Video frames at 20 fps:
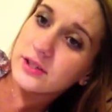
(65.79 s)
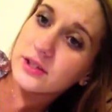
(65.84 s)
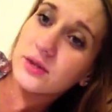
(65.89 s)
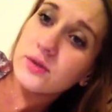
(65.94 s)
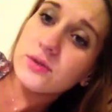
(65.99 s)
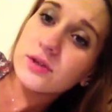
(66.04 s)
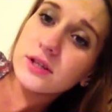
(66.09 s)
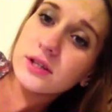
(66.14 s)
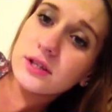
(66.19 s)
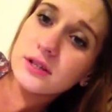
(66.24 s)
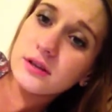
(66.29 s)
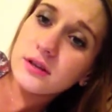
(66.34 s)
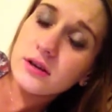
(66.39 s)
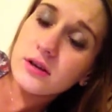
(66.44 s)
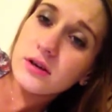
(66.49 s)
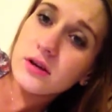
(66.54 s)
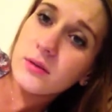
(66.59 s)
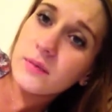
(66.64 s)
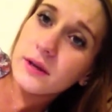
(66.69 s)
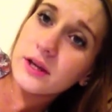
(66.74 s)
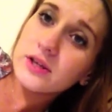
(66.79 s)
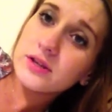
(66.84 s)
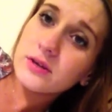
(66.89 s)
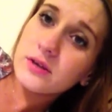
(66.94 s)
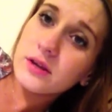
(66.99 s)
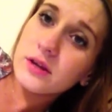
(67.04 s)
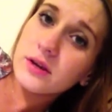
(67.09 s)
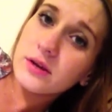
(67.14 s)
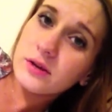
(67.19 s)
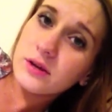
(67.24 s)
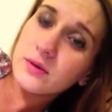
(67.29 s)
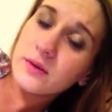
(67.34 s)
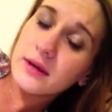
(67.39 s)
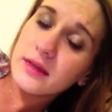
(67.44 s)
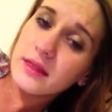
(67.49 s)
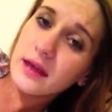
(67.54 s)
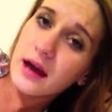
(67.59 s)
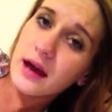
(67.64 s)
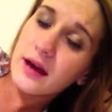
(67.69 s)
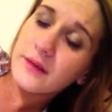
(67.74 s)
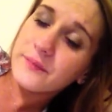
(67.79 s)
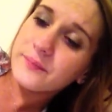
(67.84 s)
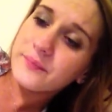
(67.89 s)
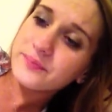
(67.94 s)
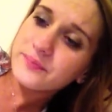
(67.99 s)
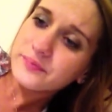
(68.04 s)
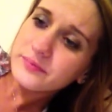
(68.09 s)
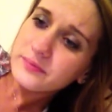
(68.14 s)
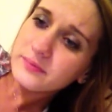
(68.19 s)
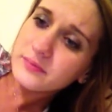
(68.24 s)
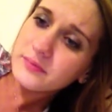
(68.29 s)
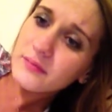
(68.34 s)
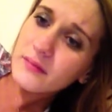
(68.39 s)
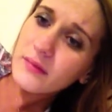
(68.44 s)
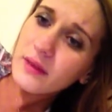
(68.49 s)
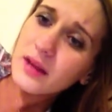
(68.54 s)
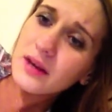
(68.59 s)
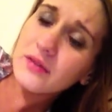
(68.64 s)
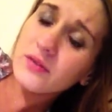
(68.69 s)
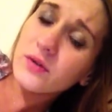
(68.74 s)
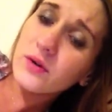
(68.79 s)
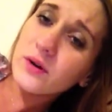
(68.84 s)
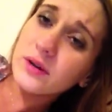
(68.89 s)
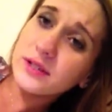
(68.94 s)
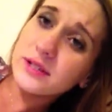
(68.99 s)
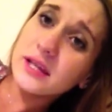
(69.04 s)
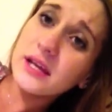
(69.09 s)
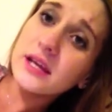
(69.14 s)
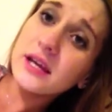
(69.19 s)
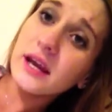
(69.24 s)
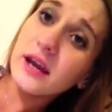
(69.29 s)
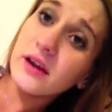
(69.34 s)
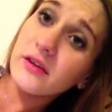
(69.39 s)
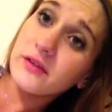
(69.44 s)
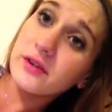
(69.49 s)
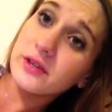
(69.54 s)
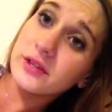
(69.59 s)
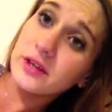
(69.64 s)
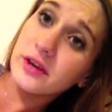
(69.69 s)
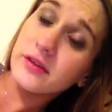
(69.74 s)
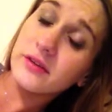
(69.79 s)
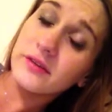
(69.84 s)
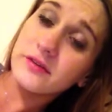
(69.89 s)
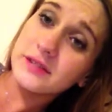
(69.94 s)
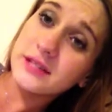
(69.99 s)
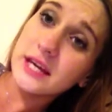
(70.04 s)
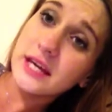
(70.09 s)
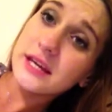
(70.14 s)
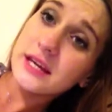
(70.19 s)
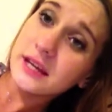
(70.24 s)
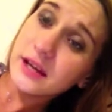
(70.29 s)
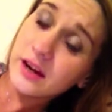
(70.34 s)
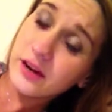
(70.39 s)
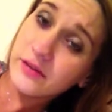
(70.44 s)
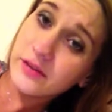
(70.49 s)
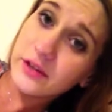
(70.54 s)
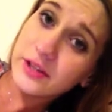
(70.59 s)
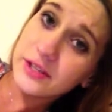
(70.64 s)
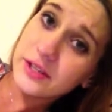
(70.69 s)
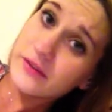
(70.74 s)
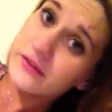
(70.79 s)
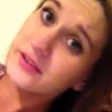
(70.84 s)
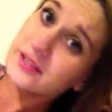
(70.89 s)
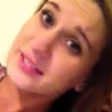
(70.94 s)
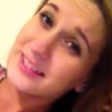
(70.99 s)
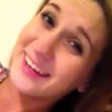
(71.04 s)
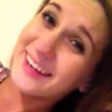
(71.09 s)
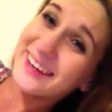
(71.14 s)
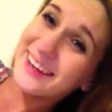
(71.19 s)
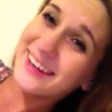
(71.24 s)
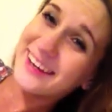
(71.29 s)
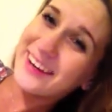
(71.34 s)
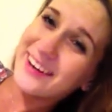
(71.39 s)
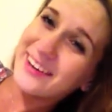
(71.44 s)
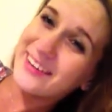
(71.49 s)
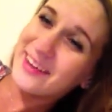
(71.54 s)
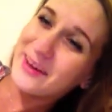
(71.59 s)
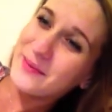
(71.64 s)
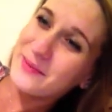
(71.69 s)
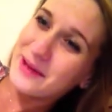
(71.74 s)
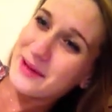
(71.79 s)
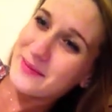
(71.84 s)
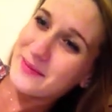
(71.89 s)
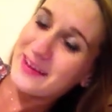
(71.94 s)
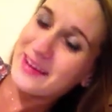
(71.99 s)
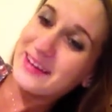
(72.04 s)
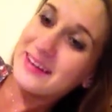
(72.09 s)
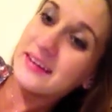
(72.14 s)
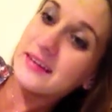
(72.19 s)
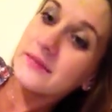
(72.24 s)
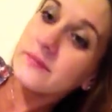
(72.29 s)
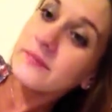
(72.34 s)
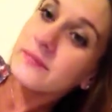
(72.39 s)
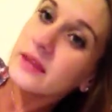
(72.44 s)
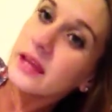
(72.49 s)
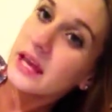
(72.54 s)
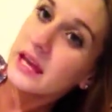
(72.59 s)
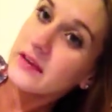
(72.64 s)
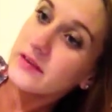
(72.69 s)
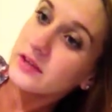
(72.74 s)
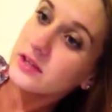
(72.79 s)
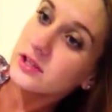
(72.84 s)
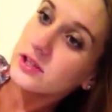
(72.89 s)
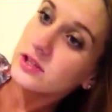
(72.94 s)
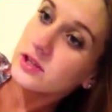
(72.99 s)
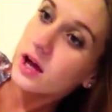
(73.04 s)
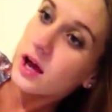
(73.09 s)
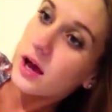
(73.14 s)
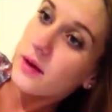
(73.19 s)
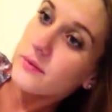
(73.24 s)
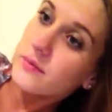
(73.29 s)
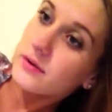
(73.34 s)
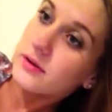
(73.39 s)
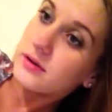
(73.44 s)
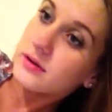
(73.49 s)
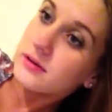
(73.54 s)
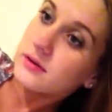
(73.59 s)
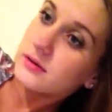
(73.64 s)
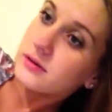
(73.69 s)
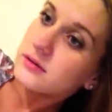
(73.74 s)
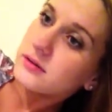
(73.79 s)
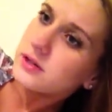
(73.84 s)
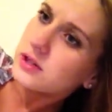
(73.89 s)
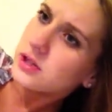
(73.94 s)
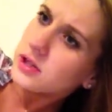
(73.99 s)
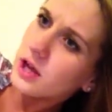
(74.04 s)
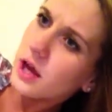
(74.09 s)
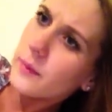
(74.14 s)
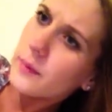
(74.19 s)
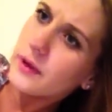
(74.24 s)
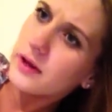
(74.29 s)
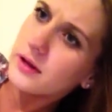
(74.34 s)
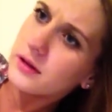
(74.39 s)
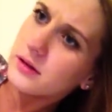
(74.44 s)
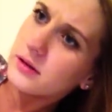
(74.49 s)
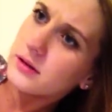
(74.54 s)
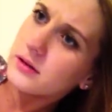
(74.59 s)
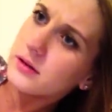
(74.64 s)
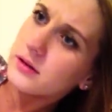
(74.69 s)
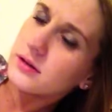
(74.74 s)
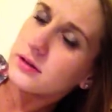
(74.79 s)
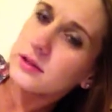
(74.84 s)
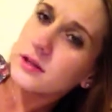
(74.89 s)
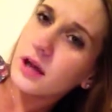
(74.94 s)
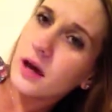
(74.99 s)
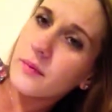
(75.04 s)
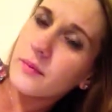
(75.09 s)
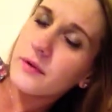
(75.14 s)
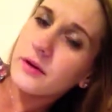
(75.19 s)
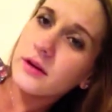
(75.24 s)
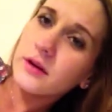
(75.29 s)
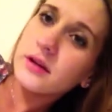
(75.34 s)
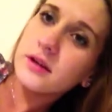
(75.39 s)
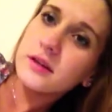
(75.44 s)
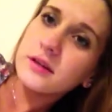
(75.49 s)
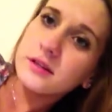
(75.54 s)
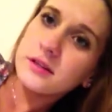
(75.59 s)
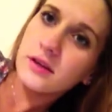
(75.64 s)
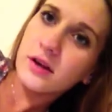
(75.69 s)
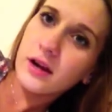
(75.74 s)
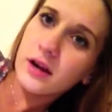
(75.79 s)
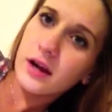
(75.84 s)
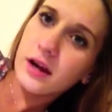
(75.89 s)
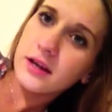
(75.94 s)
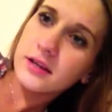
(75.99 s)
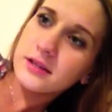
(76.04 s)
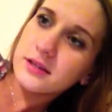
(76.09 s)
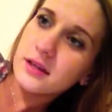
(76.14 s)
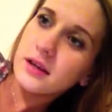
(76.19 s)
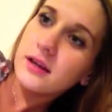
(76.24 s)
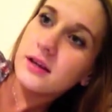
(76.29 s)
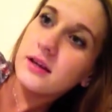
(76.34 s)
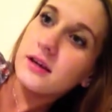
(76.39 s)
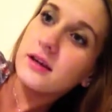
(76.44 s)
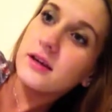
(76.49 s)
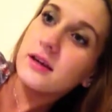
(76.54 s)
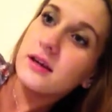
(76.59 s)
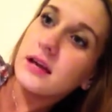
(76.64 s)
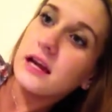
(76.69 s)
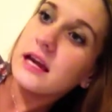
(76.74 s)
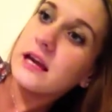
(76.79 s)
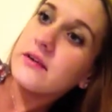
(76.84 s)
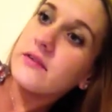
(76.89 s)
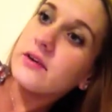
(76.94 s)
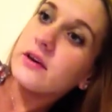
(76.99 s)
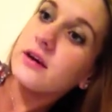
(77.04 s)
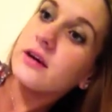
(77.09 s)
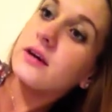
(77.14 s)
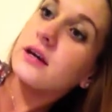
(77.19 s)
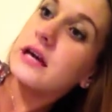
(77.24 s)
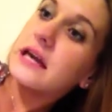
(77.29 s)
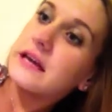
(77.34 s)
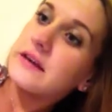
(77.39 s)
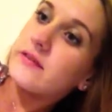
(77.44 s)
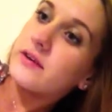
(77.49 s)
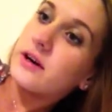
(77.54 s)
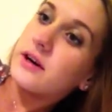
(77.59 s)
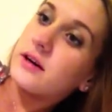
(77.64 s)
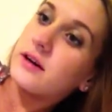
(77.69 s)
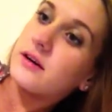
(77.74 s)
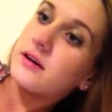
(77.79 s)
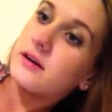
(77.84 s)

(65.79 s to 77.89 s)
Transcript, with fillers: So just, you know, make sure that you're doing that. And of course, take care of yourself because taking care of yourself is taking care of that baby. Ava, stop. Stop it. Stop. Sorry, guys. Ava, Ava.